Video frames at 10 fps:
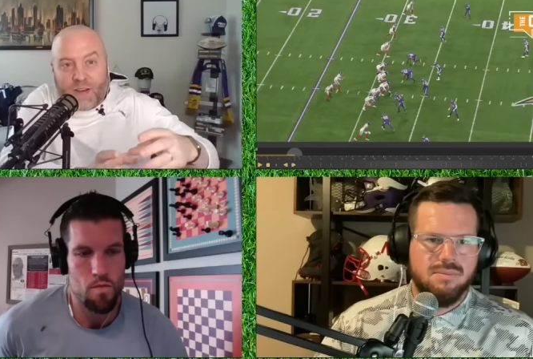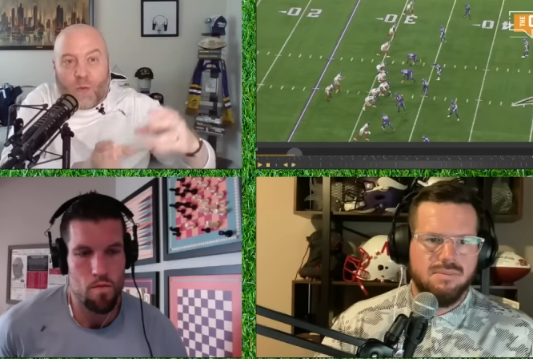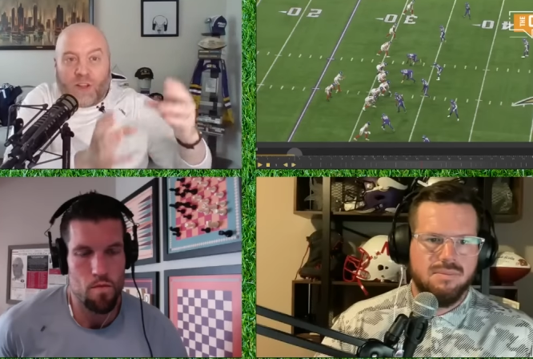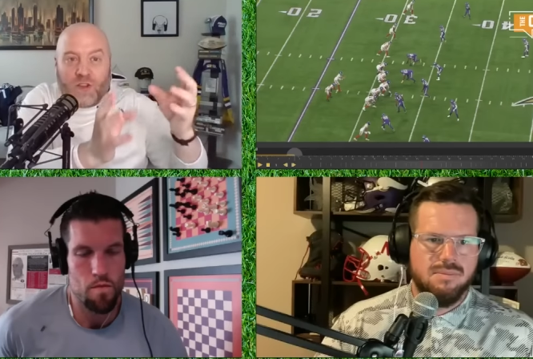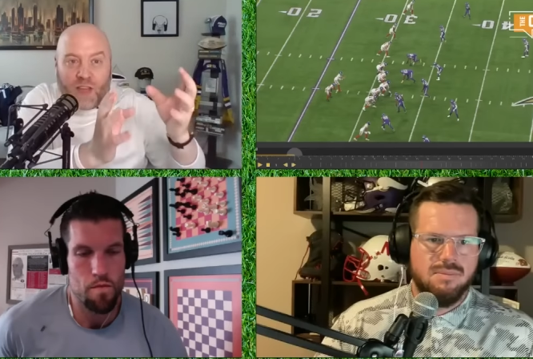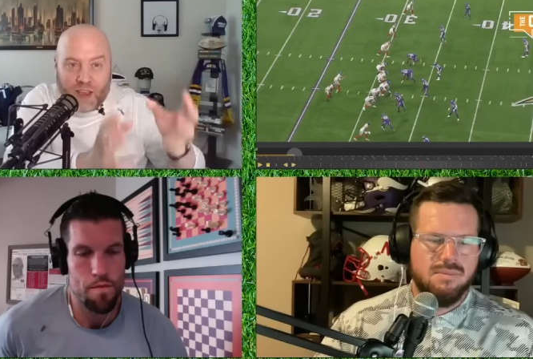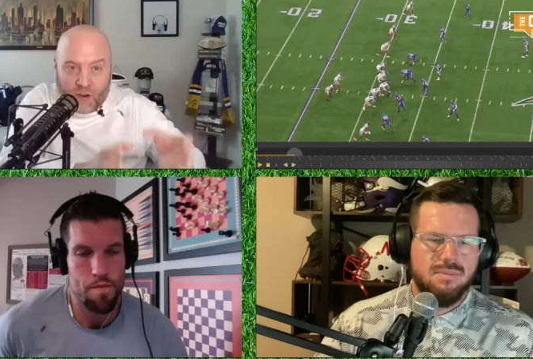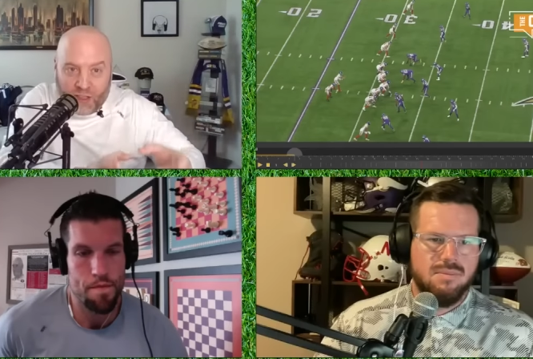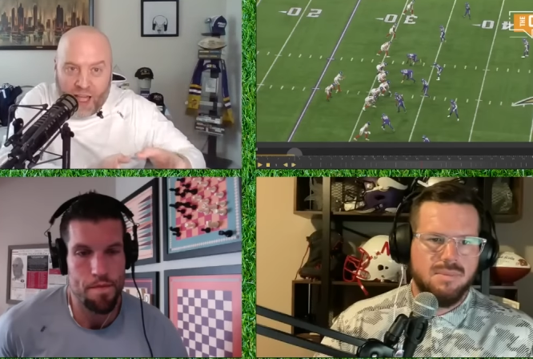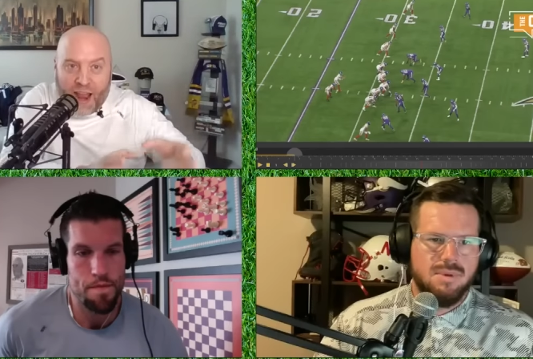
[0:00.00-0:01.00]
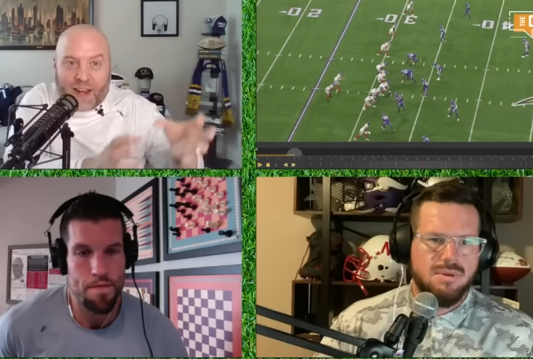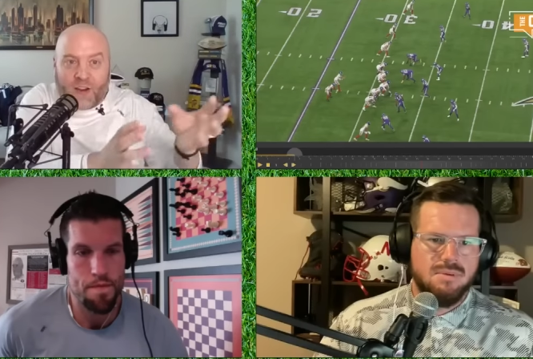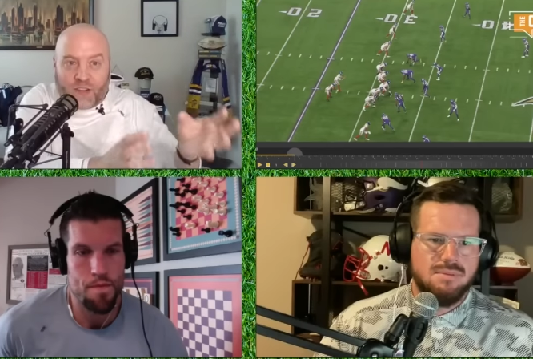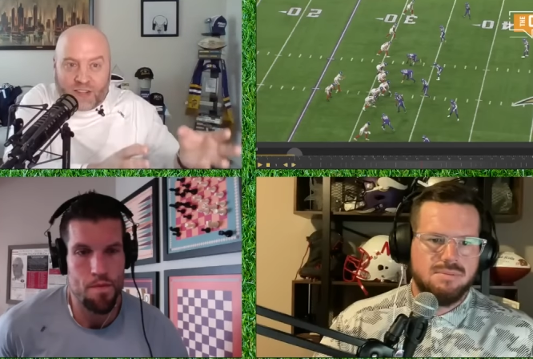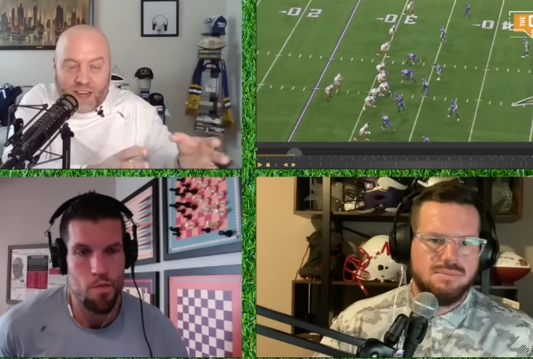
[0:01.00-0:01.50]
Speaker 1: once you've got your line and
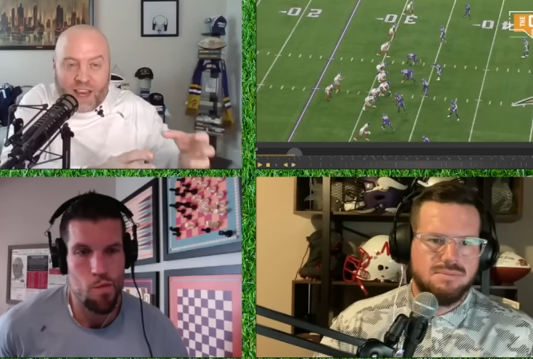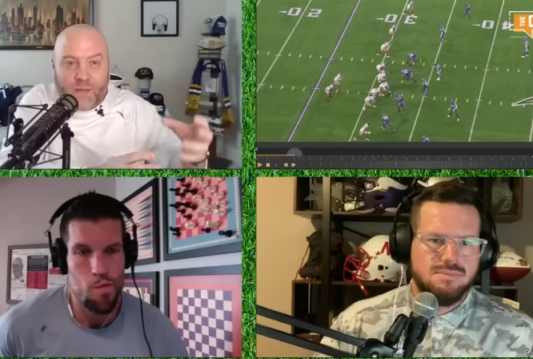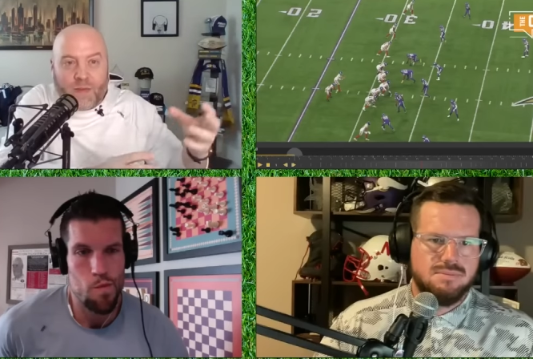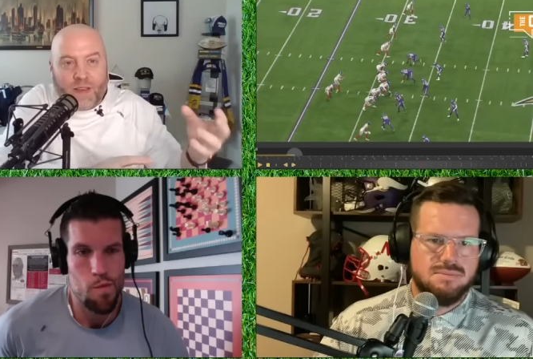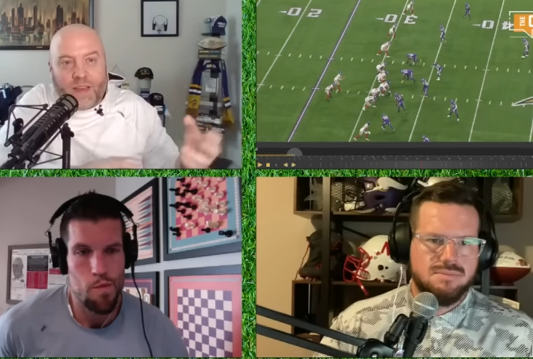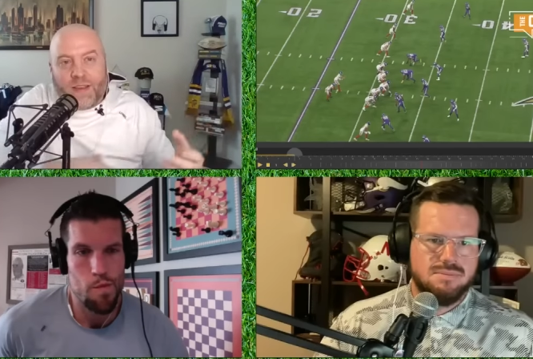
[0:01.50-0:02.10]
your scheme,